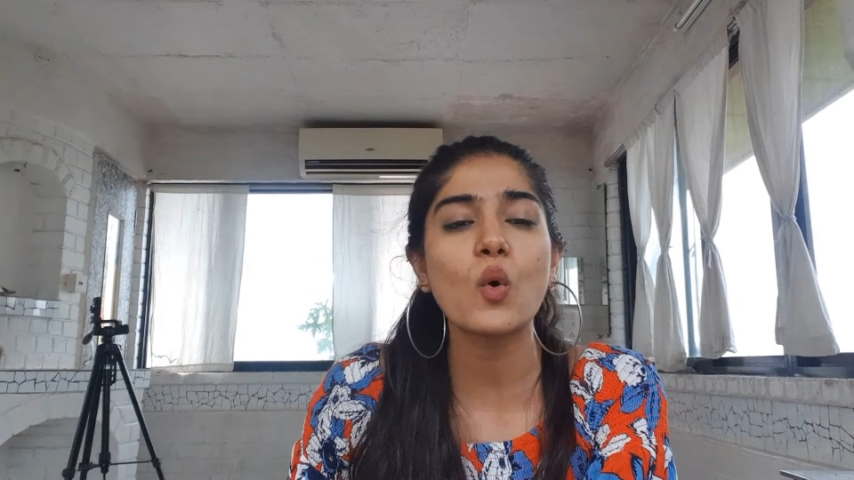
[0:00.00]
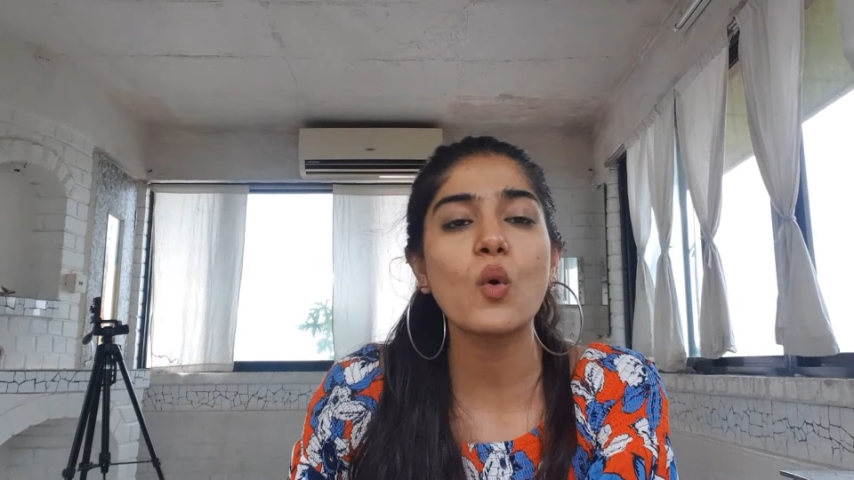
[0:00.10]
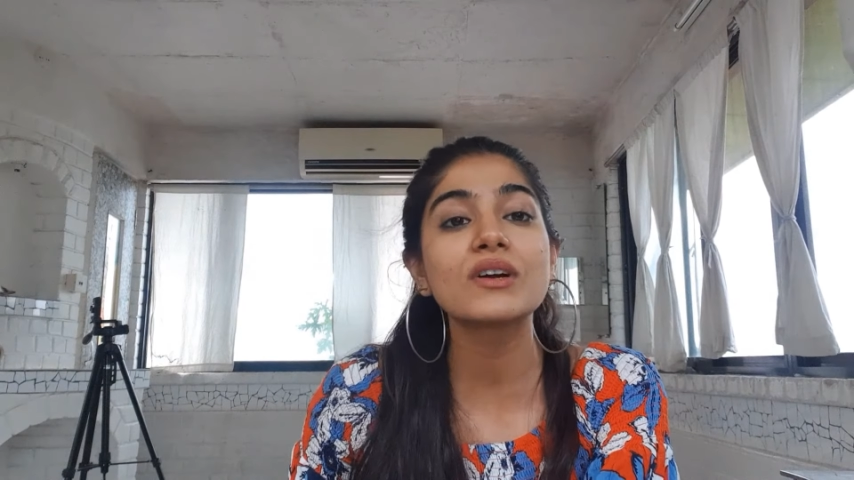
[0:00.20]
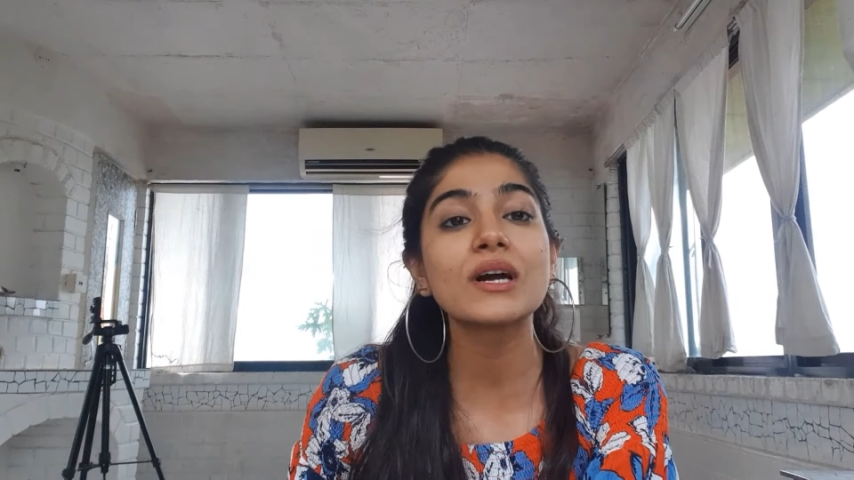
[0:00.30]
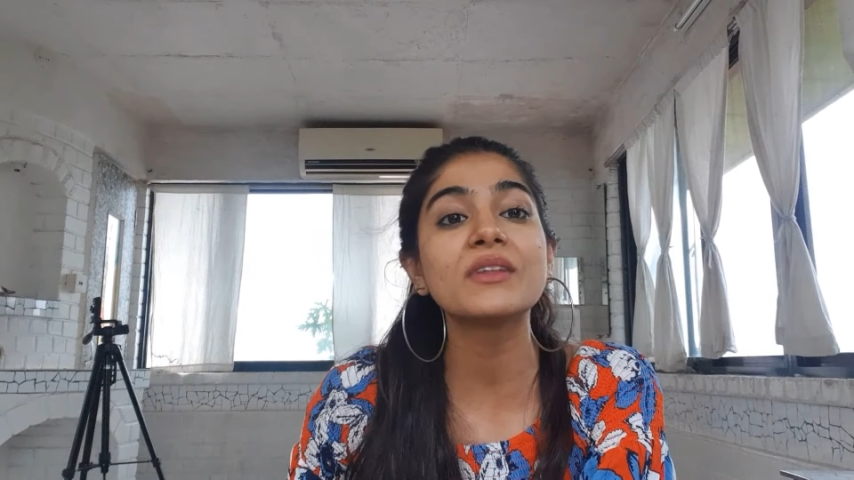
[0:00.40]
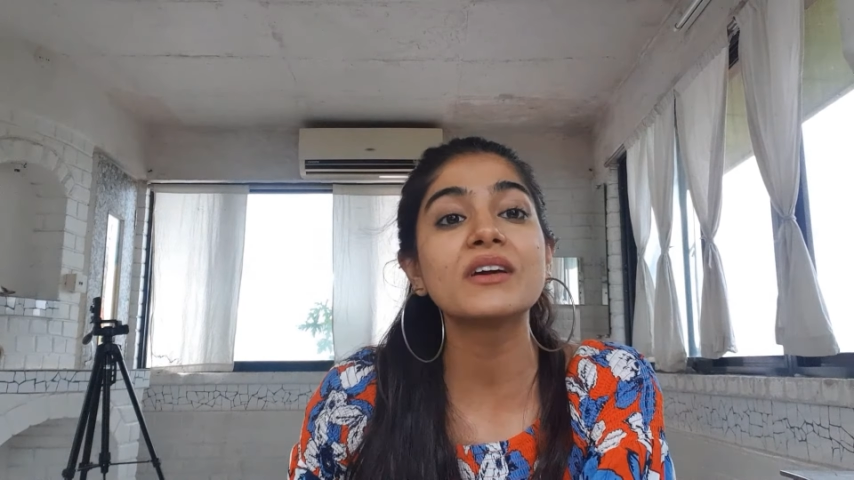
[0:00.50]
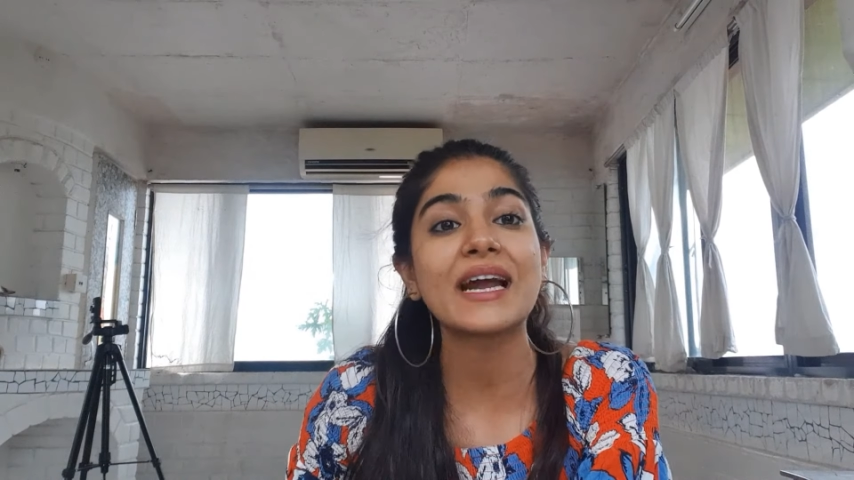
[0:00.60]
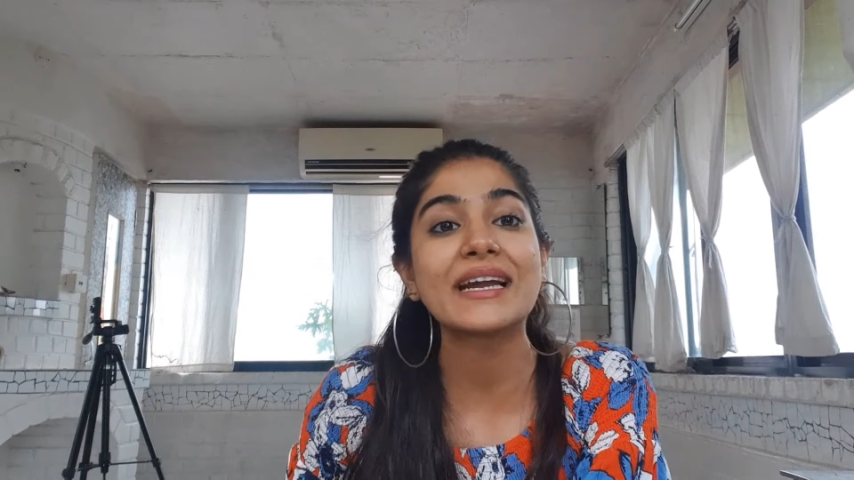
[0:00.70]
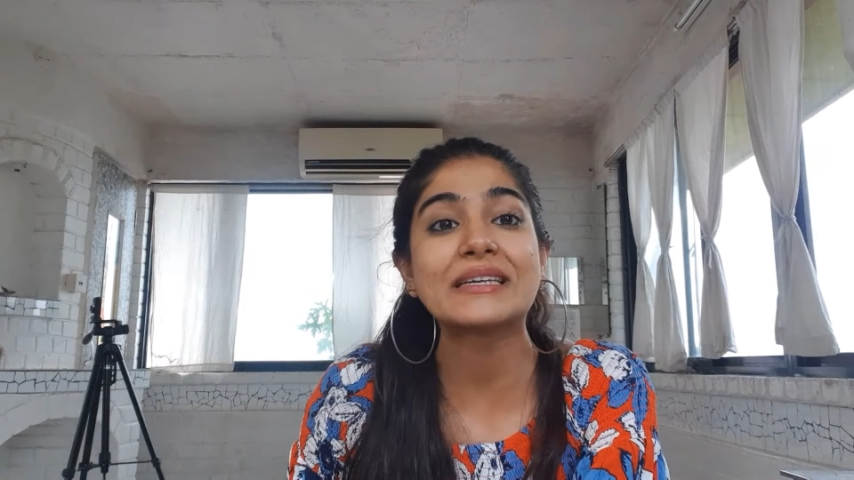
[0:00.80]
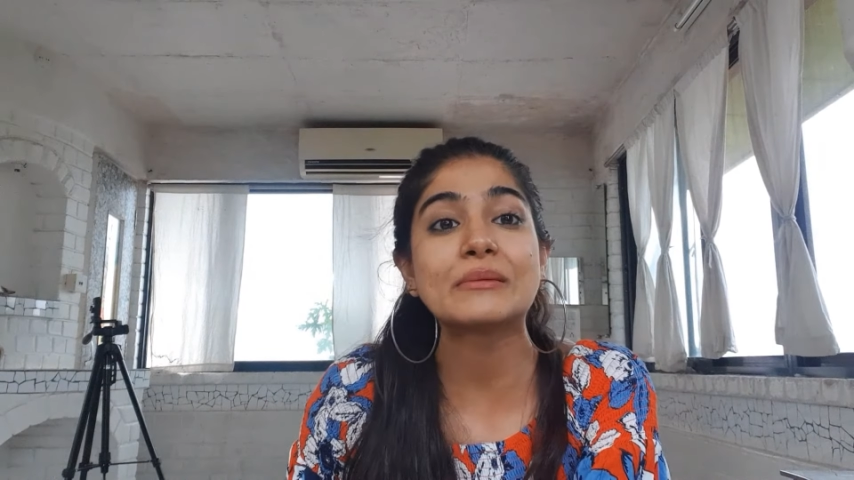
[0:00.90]
overcome the
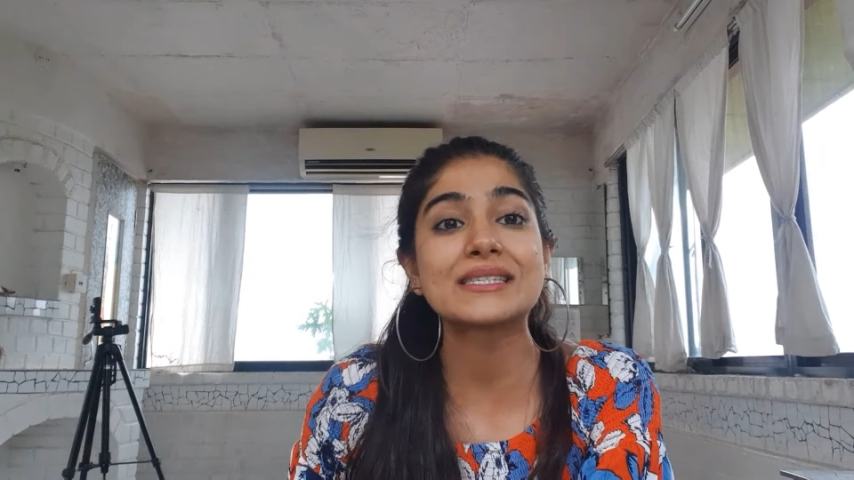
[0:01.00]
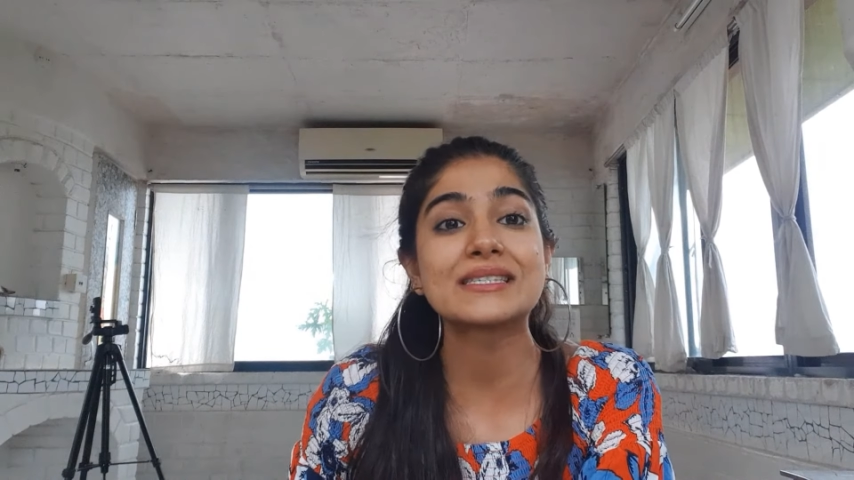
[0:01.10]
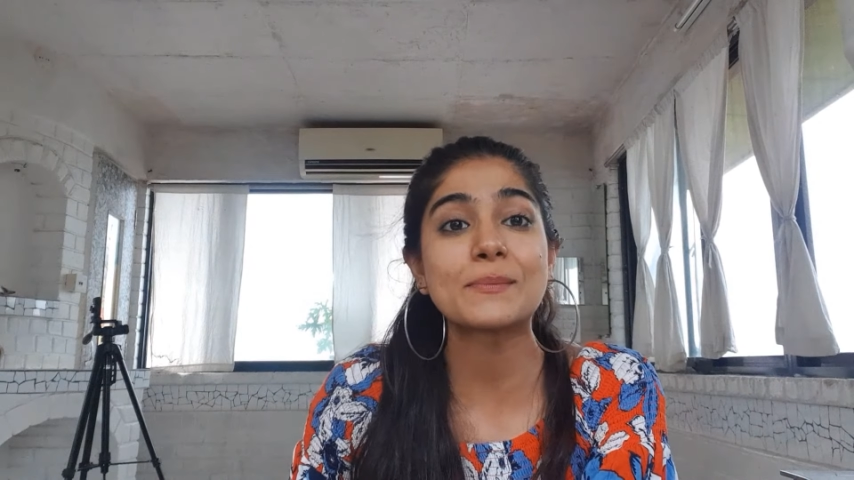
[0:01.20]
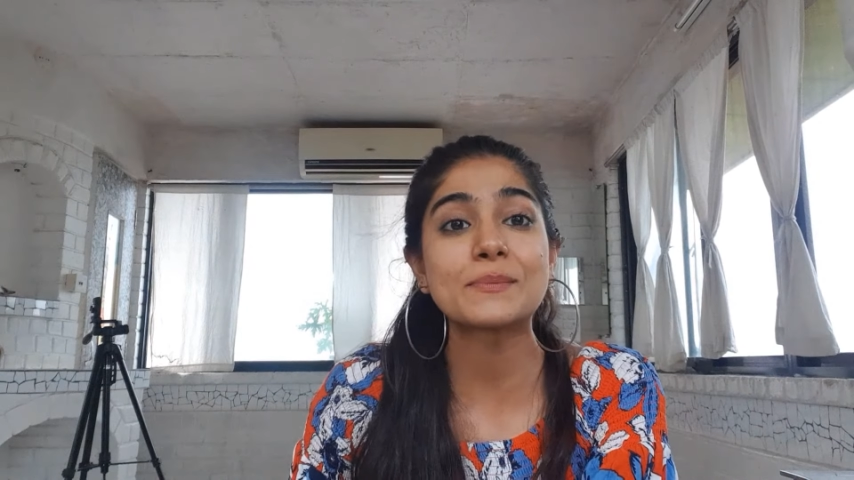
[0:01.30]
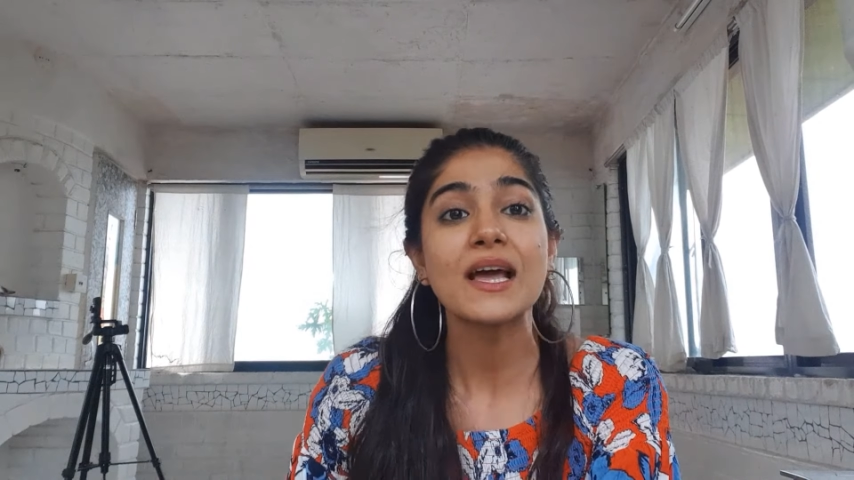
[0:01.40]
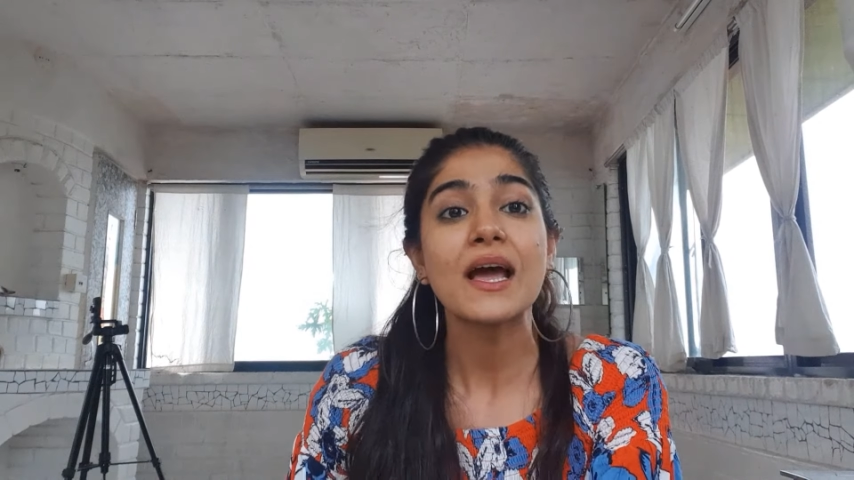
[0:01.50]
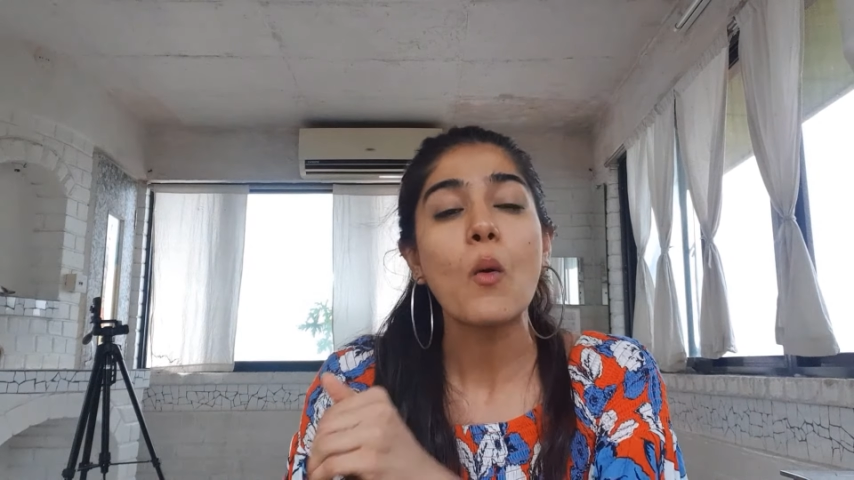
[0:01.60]
writing missteps